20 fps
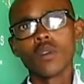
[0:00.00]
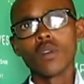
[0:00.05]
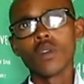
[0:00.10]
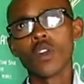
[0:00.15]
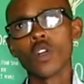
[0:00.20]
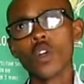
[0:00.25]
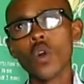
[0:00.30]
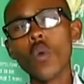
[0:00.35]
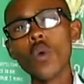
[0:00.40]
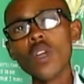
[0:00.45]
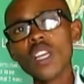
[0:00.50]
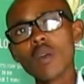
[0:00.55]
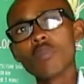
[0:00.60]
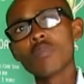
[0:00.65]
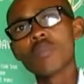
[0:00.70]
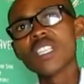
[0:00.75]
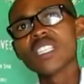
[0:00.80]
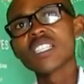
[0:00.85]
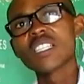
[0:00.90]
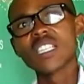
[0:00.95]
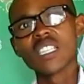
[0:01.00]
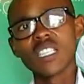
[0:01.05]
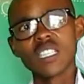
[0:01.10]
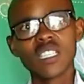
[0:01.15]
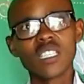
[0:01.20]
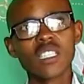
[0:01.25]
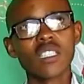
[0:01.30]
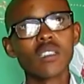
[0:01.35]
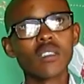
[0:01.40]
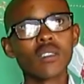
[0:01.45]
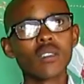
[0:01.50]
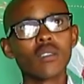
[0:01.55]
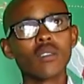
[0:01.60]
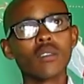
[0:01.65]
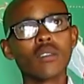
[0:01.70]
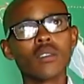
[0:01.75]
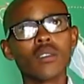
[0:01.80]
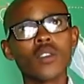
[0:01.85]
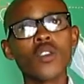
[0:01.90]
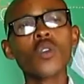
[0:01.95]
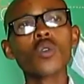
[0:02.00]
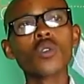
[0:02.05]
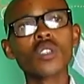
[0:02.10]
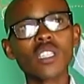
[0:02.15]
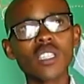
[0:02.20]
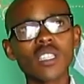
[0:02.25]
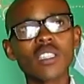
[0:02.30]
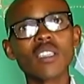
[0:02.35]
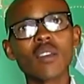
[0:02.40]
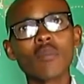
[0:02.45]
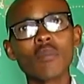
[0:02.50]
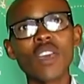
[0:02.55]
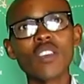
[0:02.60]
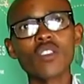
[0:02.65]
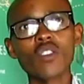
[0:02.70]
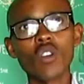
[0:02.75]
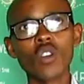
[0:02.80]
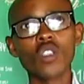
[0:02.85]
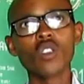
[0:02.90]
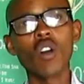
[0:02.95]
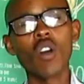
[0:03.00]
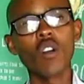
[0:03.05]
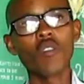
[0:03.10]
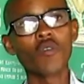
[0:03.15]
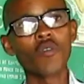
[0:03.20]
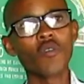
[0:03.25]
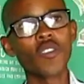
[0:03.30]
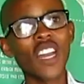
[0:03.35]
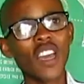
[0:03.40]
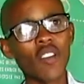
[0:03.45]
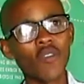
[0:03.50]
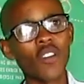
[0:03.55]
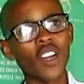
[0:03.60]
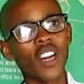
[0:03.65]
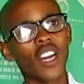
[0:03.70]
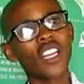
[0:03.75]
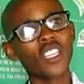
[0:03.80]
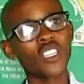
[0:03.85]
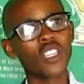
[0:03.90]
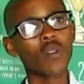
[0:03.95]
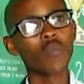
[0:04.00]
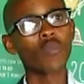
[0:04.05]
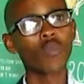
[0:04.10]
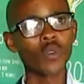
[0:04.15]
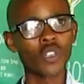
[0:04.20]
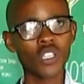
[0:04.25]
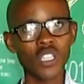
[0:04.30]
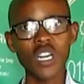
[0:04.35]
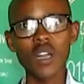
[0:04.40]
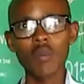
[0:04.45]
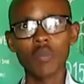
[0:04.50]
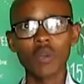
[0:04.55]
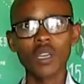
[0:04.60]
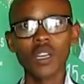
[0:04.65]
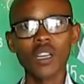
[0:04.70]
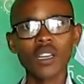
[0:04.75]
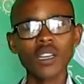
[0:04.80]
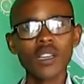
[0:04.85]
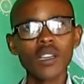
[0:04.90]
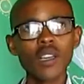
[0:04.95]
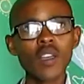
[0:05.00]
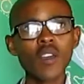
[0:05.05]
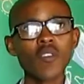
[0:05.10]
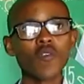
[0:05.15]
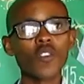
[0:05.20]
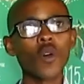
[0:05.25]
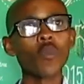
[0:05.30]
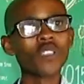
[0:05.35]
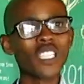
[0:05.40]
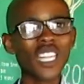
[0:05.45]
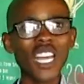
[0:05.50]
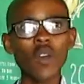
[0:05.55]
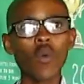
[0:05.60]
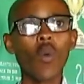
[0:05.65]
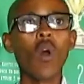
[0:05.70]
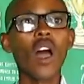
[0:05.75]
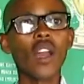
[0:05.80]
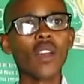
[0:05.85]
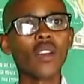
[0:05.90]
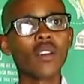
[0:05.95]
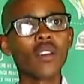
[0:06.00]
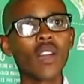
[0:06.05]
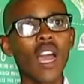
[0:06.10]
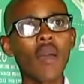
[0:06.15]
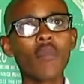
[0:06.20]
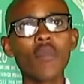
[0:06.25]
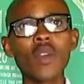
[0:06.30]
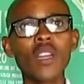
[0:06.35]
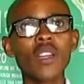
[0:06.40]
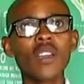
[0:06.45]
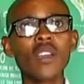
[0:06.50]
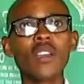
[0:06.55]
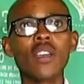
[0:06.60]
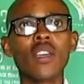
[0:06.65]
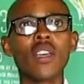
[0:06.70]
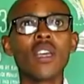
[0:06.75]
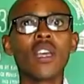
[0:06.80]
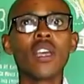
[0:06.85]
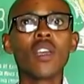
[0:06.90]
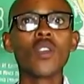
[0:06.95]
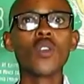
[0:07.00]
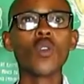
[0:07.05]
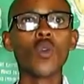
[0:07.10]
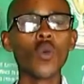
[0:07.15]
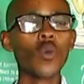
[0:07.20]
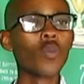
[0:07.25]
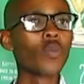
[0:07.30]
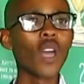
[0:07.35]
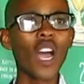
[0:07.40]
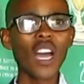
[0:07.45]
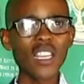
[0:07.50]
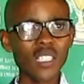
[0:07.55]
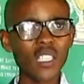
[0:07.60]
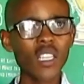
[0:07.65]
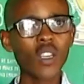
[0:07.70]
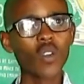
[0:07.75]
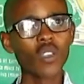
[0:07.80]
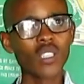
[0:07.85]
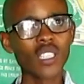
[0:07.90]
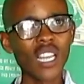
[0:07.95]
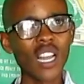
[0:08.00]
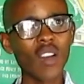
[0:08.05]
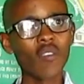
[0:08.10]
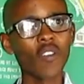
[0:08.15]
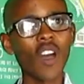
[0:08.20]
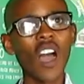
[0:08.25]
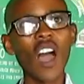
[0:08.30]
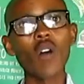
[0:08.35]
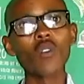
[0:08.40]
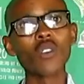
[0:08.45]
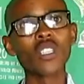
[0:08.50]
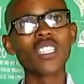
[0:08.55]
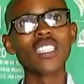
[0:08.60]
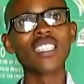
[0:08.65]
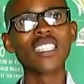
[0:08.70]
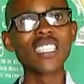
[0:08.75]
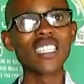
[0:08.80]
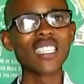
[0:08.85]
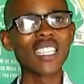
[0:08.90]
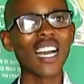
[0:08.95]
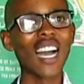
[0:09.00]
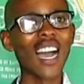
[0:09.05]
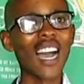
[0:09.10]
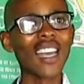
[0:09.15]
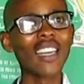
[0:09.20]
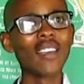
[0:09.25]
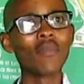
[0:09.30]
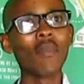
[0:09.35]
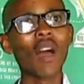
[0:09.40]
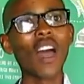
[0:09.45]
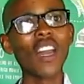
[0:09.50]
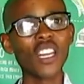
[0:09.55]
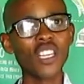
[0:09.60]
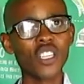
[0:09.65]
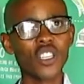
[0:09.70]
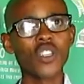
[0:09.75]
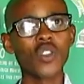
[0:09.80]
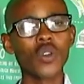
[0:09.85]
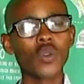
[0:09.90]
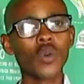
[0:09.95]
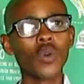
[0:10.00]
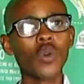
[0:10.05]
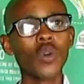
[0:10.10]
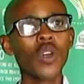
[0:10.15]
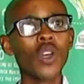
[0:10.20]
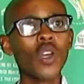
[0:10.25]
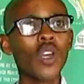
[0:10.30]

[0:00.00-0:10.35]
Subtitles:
Growing a business using the method of leverage and bootstrapping from day one. I mean, you will be asking yourself, how did this guy manage to